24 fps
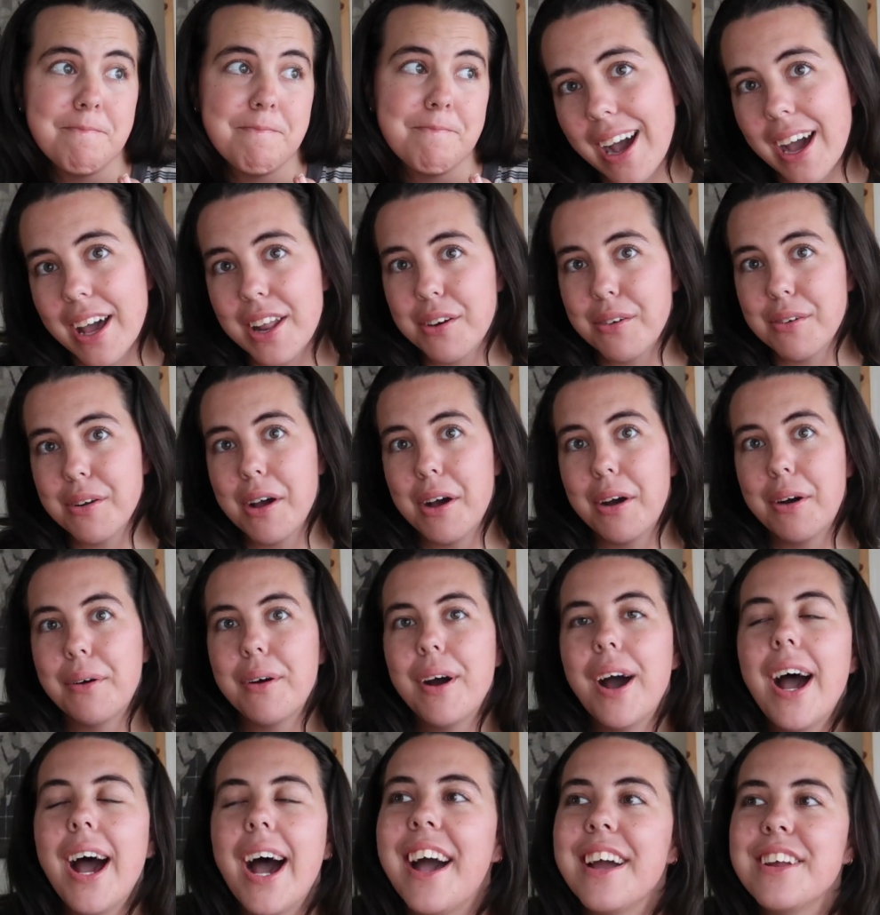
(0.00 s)
I don't know.
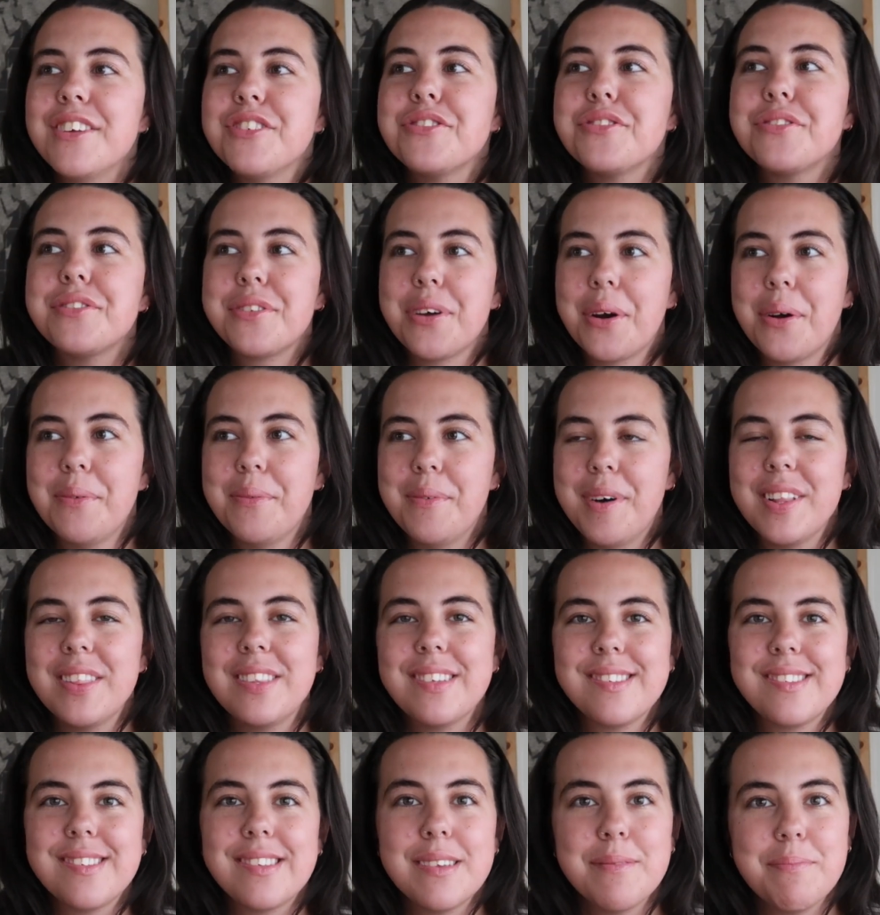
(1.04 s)
I just don't want
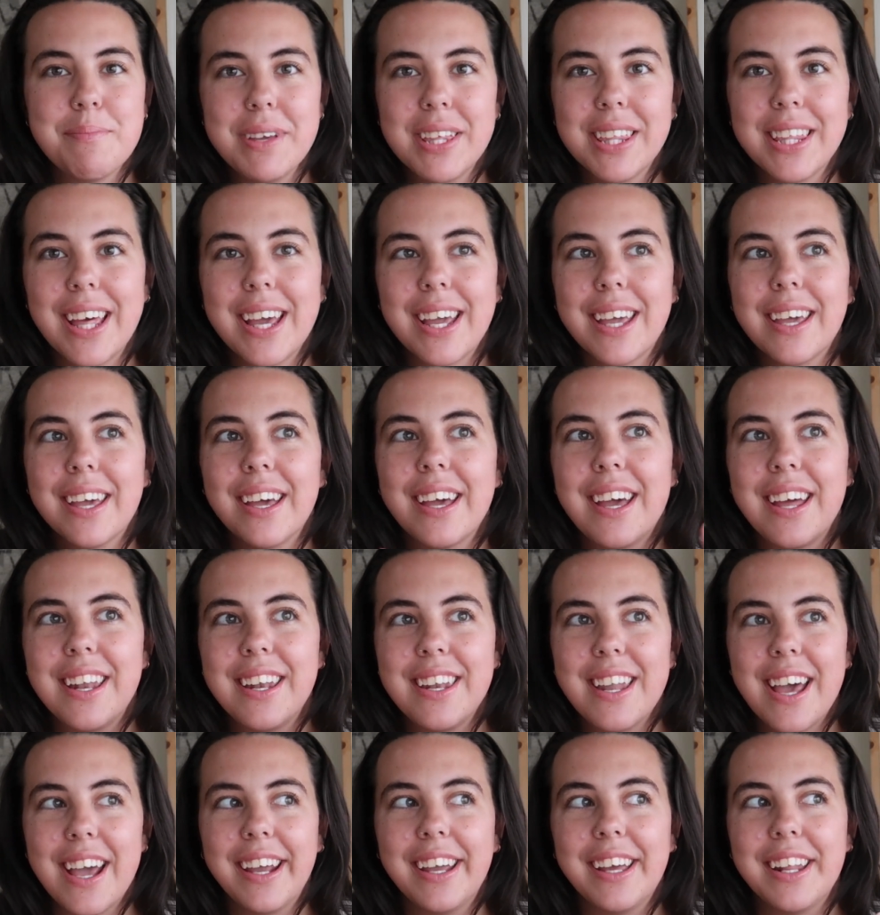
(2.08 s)
this to be like a
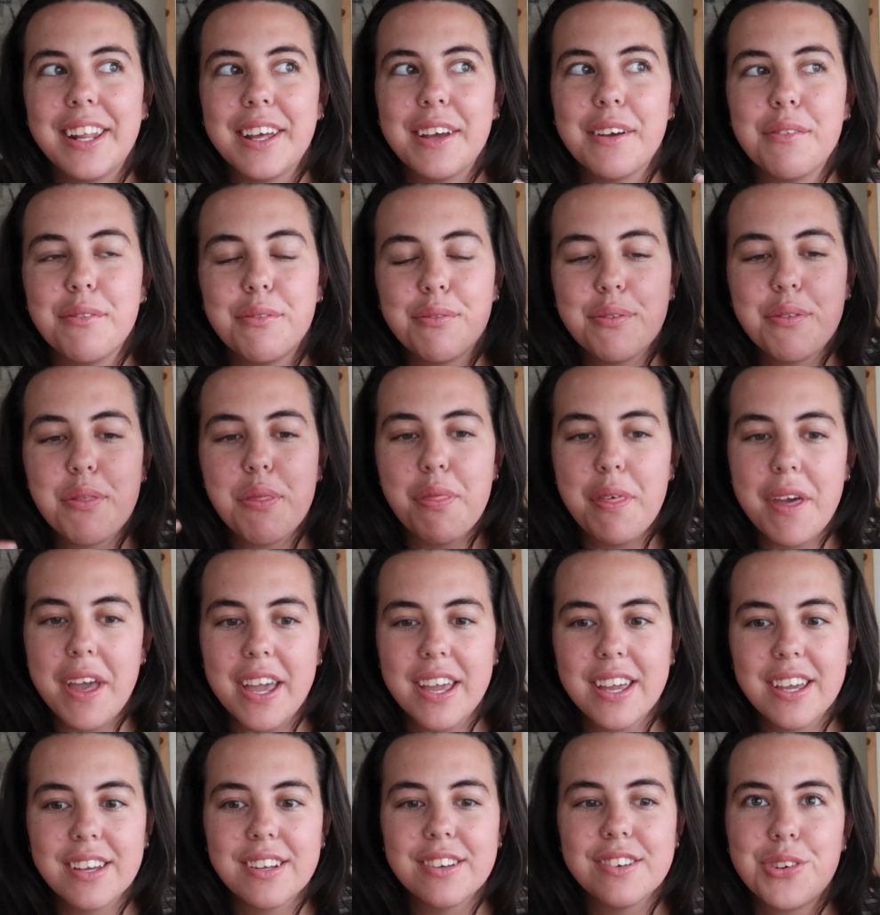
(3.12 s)
negative
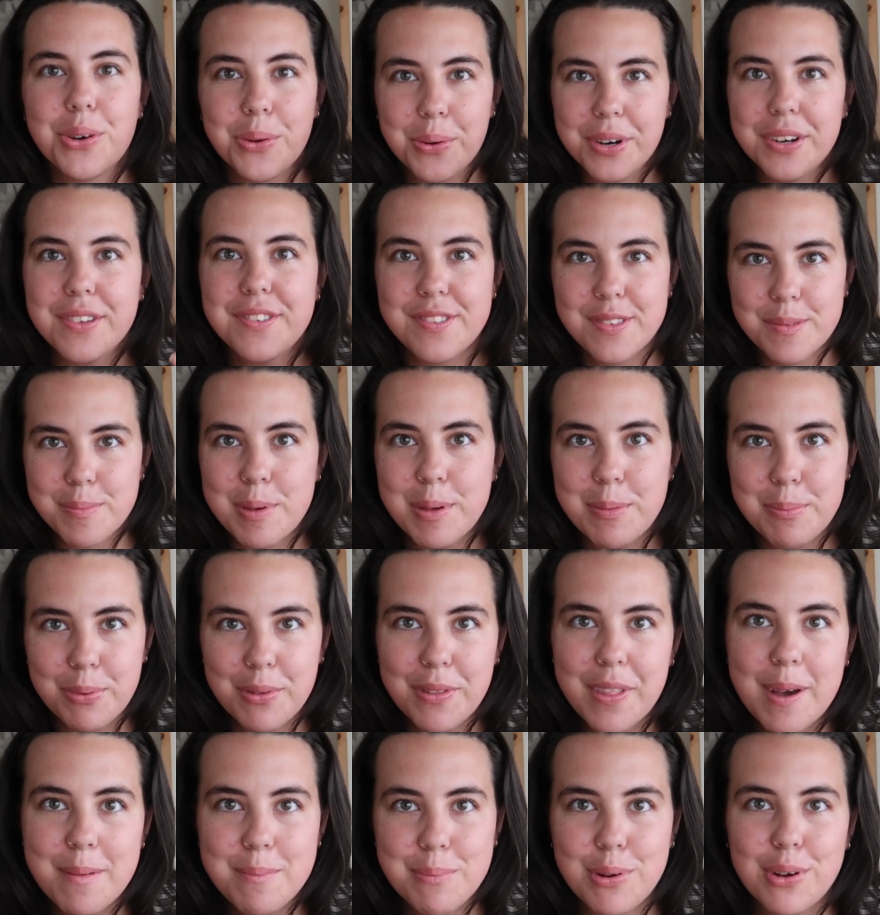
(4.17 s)
thing towards the people
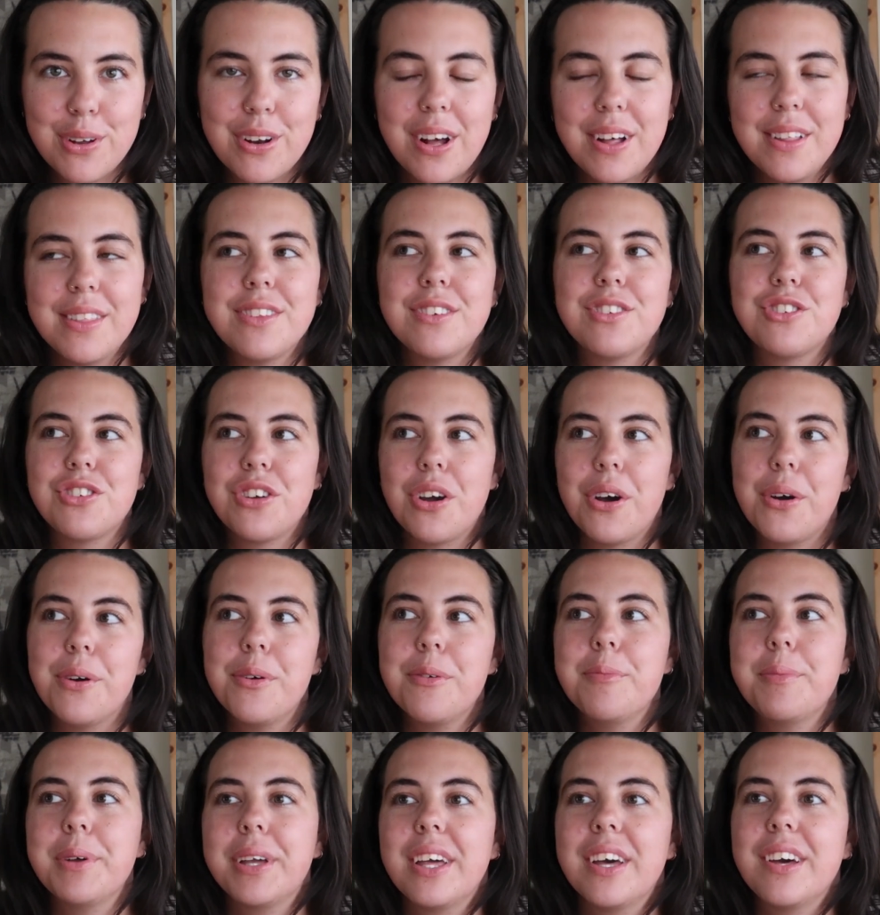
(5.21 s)
that put on the
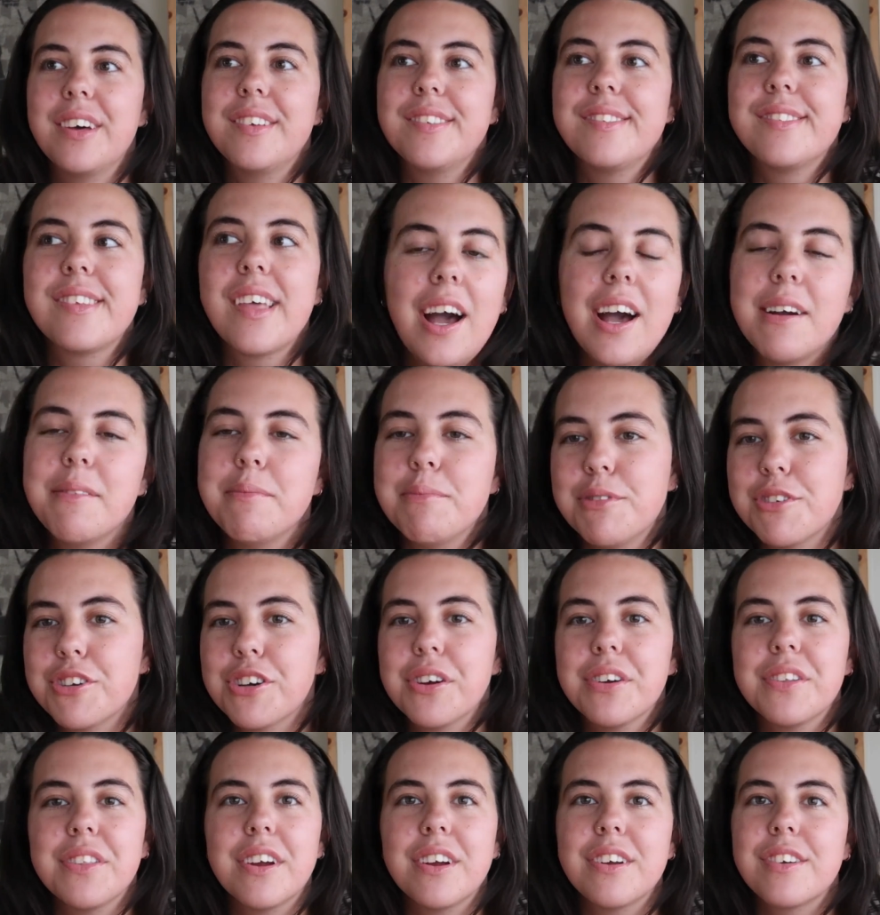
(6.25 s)
show because I'm
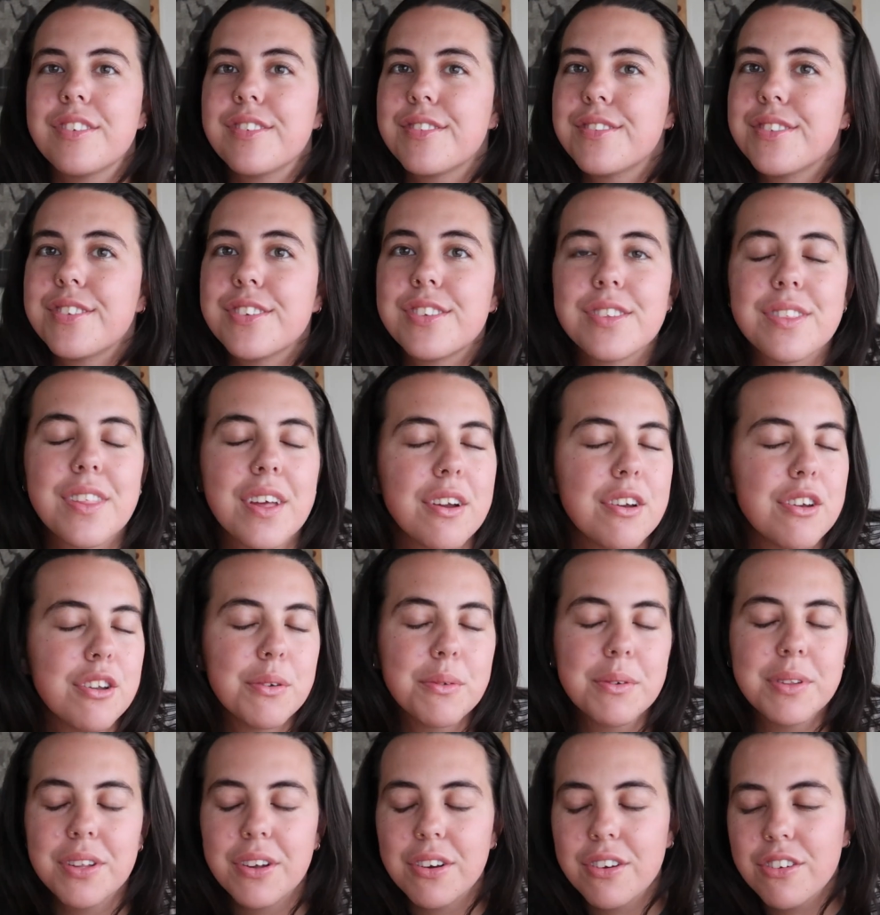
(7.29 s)
sure they're just, they're
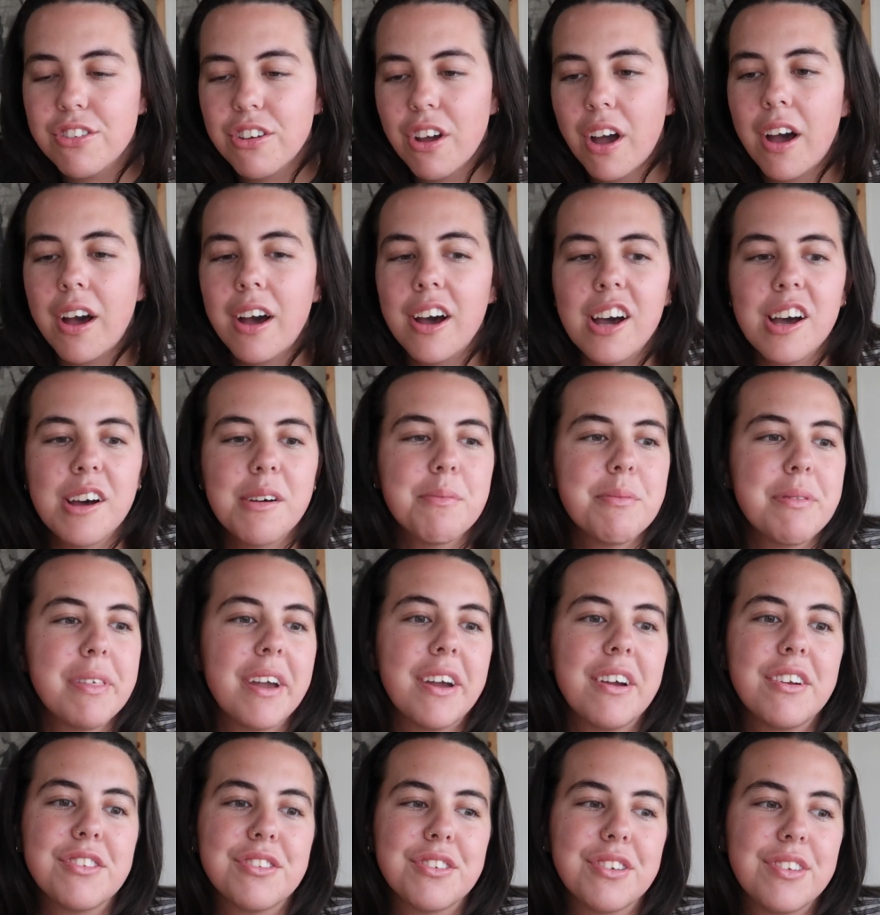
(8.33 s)
doing their job,
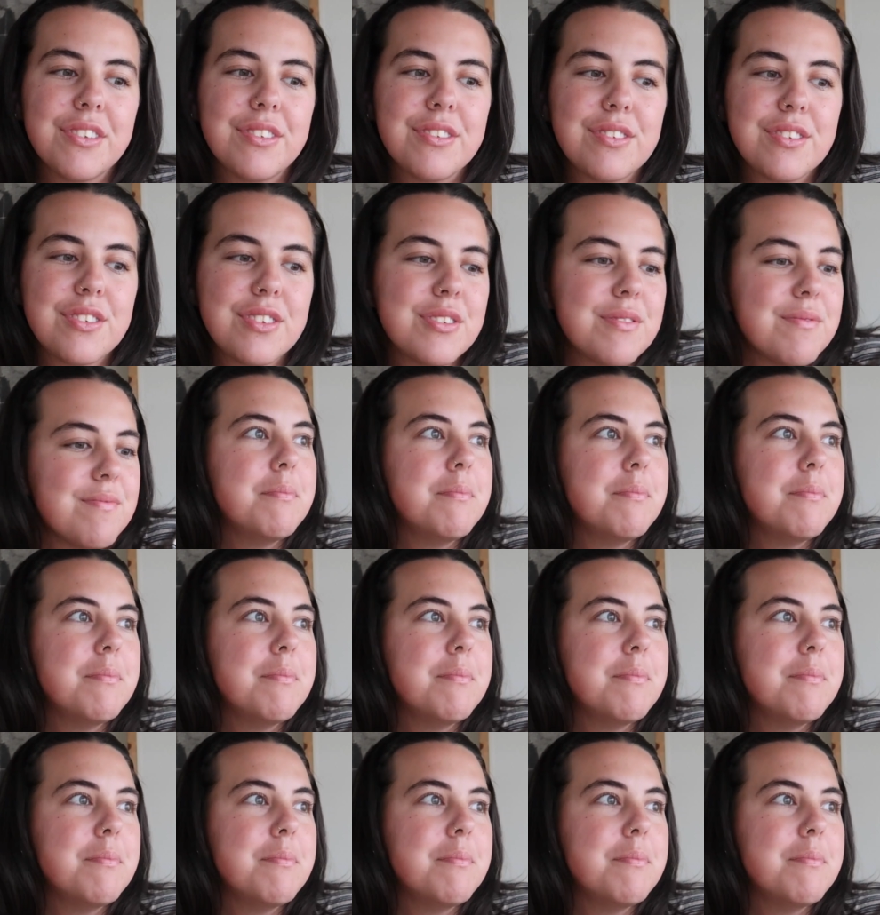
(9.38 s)
they're just